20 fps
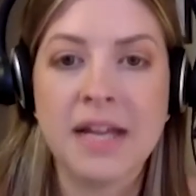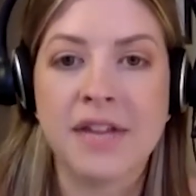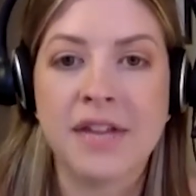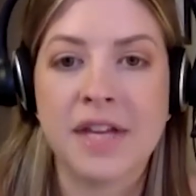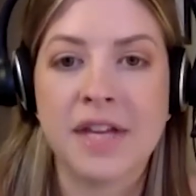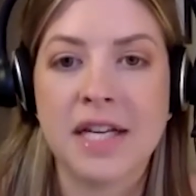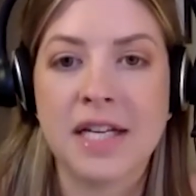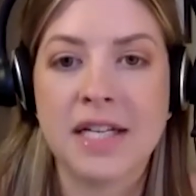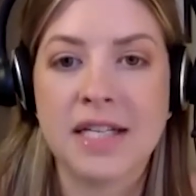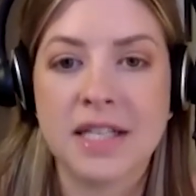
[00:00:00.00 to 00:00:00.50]

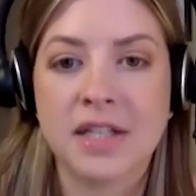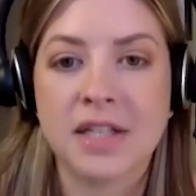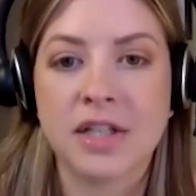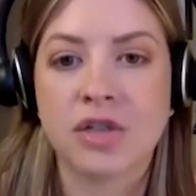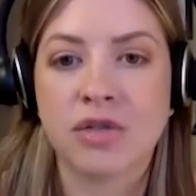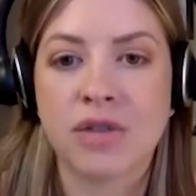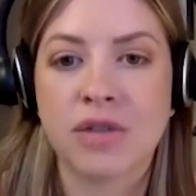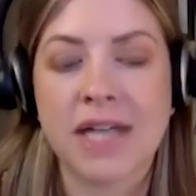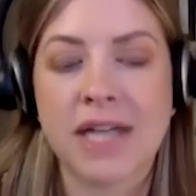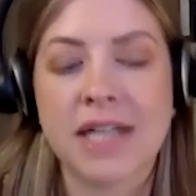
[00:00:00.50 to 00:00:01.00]
than it did to
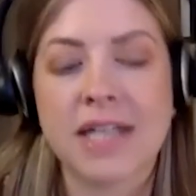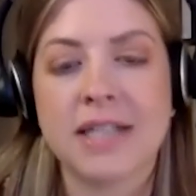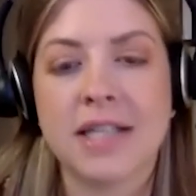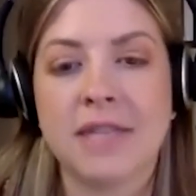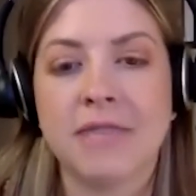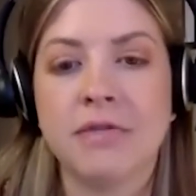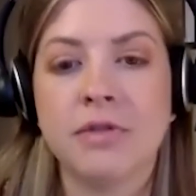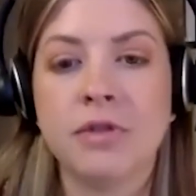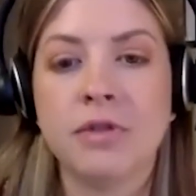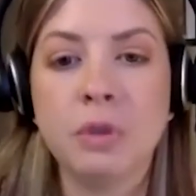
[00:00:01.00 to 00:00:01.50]
try to
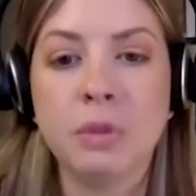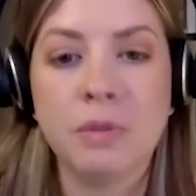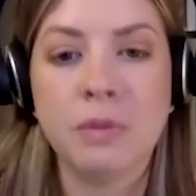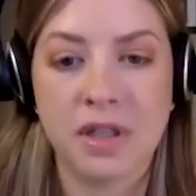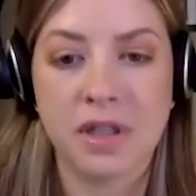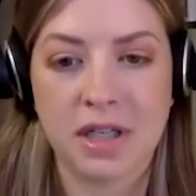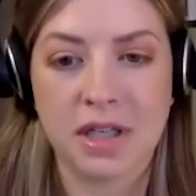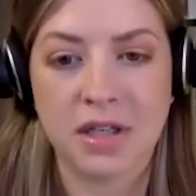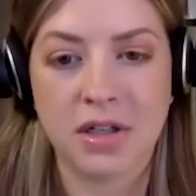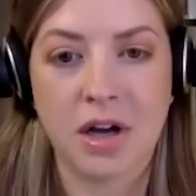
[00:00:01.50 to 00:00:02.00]
save two
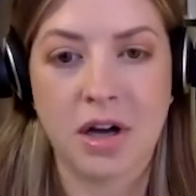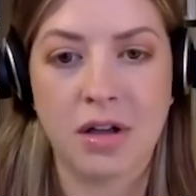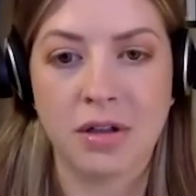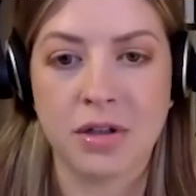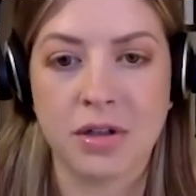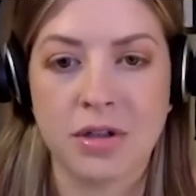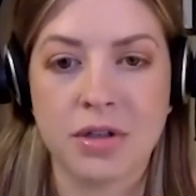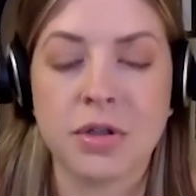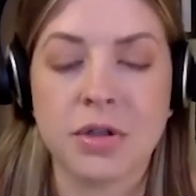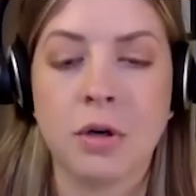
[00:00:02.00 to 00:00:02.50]
million
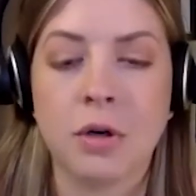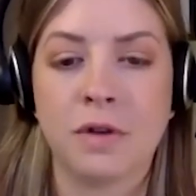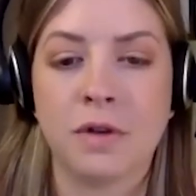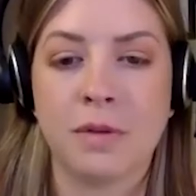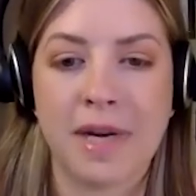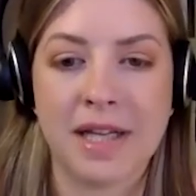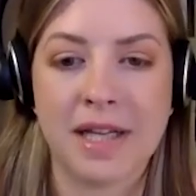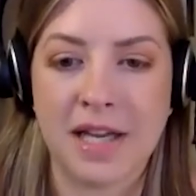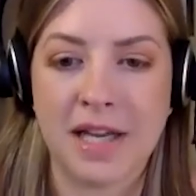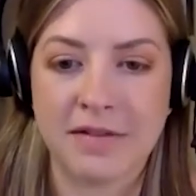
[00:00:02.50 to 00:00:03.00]
dollars over
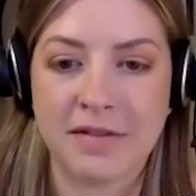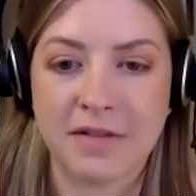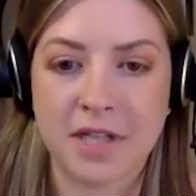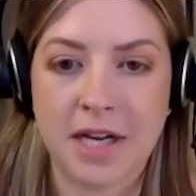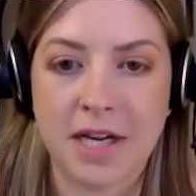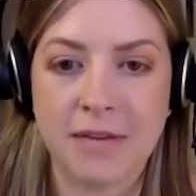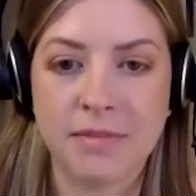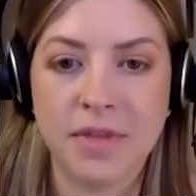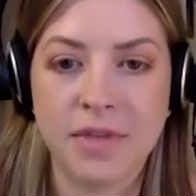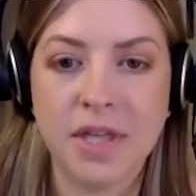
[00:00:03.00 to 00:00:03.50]
my
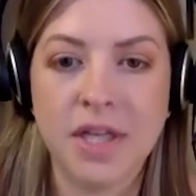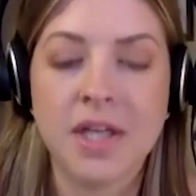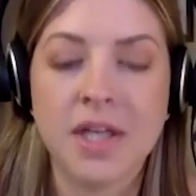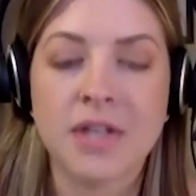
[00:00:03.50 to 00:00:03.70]
lifetime.